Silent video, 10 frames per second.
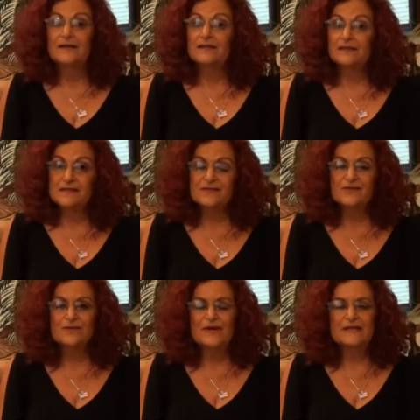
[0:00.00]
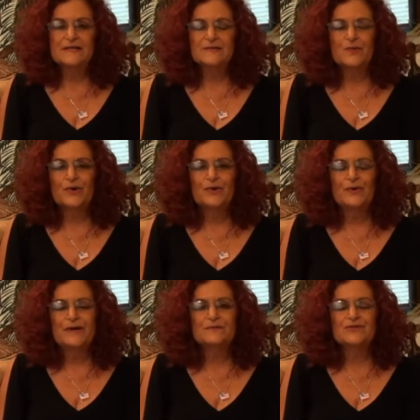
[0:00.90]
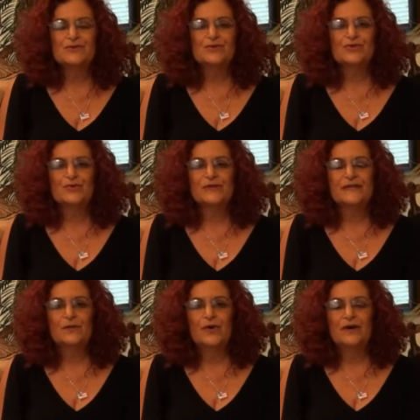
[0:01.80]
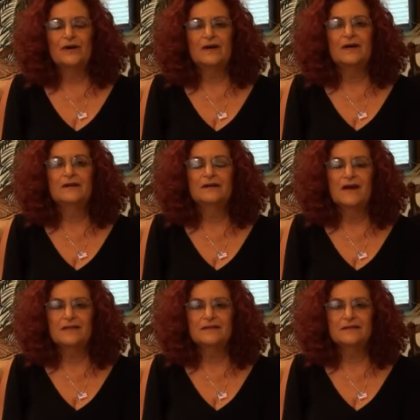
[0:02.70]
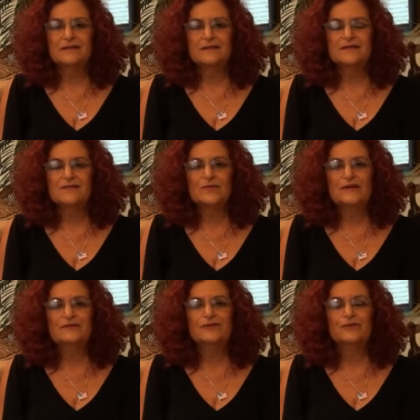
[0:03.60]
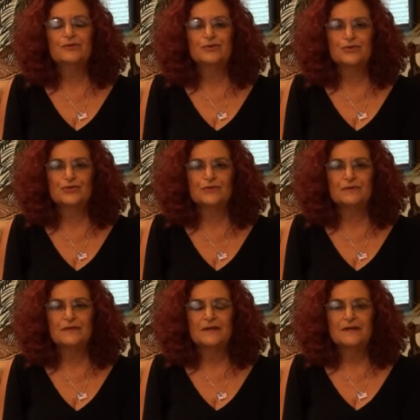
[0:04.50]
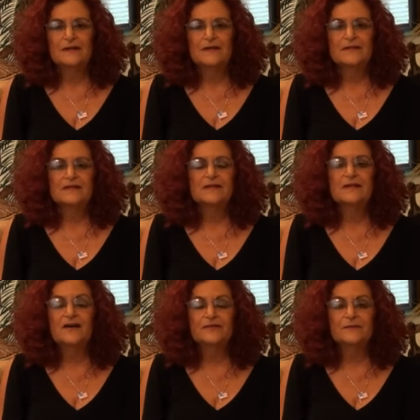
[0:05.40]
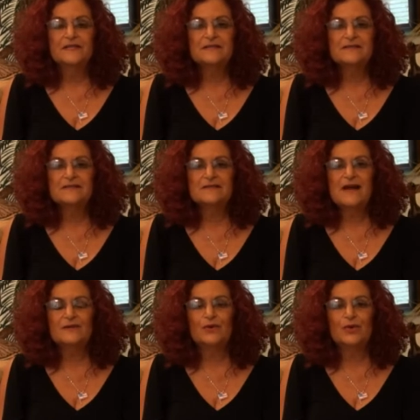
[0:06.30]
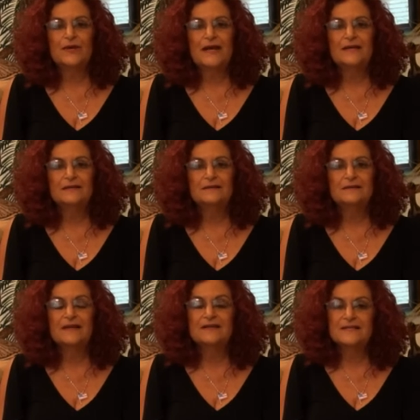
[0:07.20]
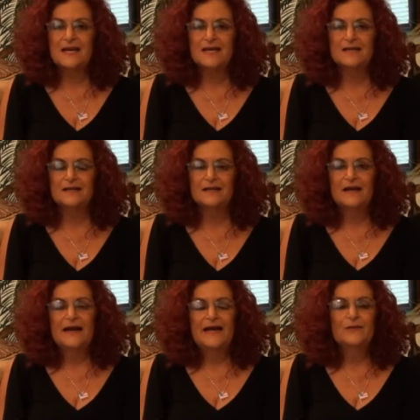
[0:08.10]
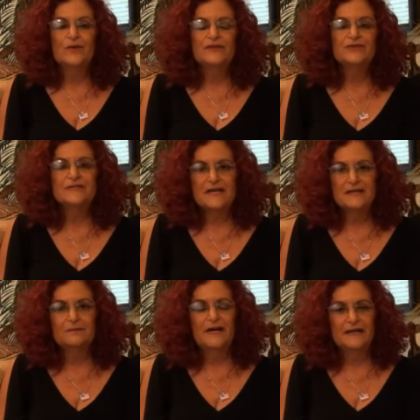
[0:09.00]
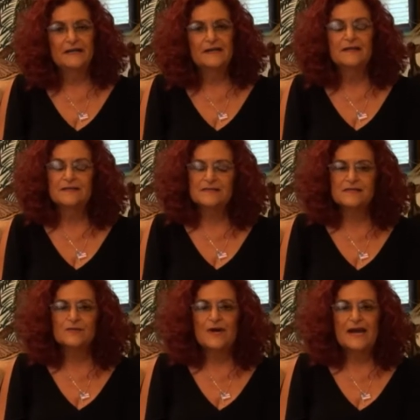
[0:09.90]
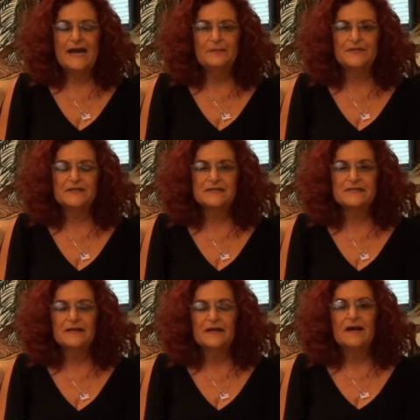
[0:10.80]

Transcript: These are the way these programs usually work. Nothing is revenue neutral. The government does not create, they take. And when you take money, this is what happens.